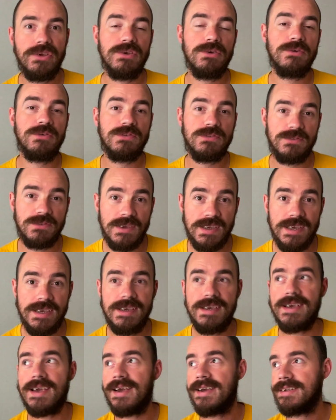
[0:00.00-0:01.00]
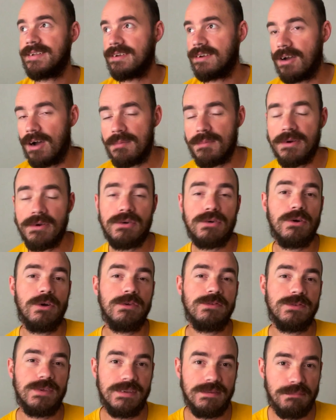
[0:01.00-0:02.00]
you see and come
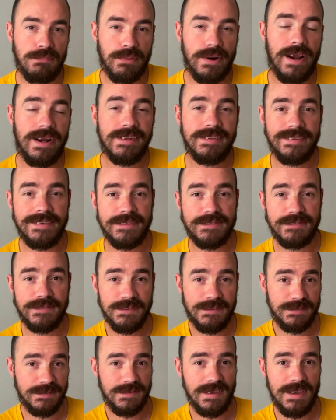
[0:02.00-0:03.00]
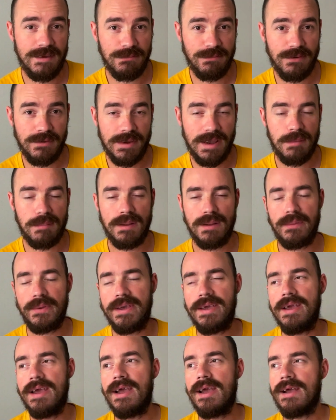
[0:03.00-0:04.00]
across and practice the same
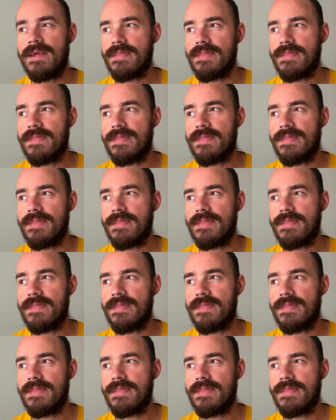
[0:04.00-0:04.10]
vocabulary,